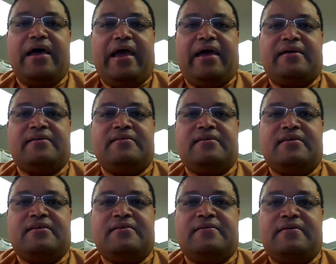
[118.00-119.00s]
and
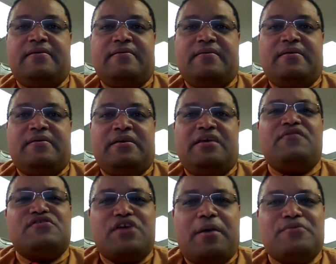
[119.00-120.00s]
uh, give
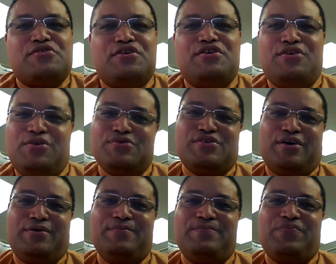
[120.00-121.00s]
us the opportunity to do
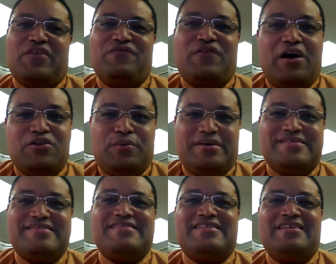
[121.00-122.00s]
so. Follow
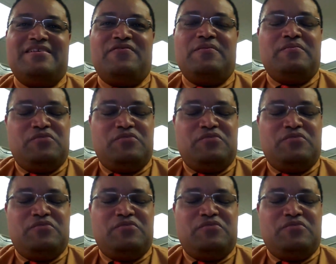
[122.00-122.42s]
us. Uh,